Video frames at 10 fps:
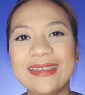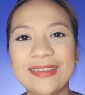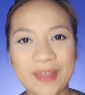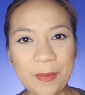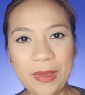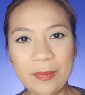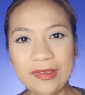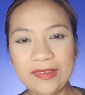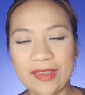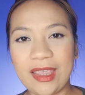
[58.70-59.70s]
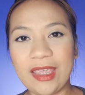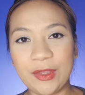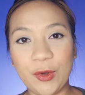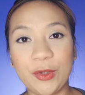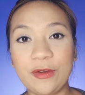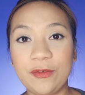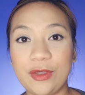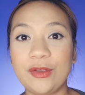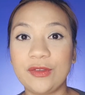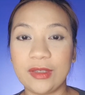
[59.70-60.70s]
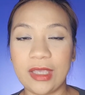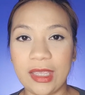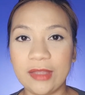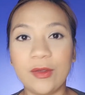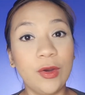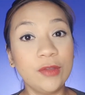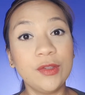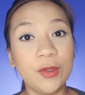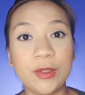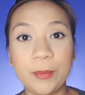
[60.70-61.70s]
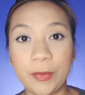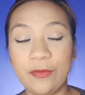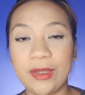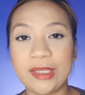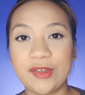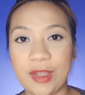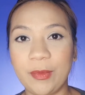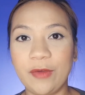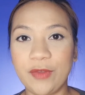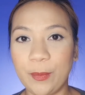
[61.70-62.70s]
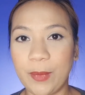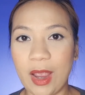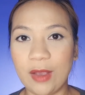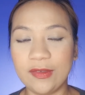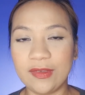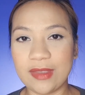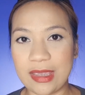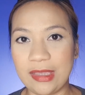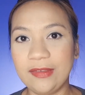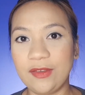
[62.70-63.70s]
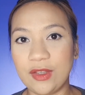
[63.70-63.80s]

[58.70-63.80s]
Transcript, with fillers: Some people say in order for you to get or to know the perfect shape of your brows is you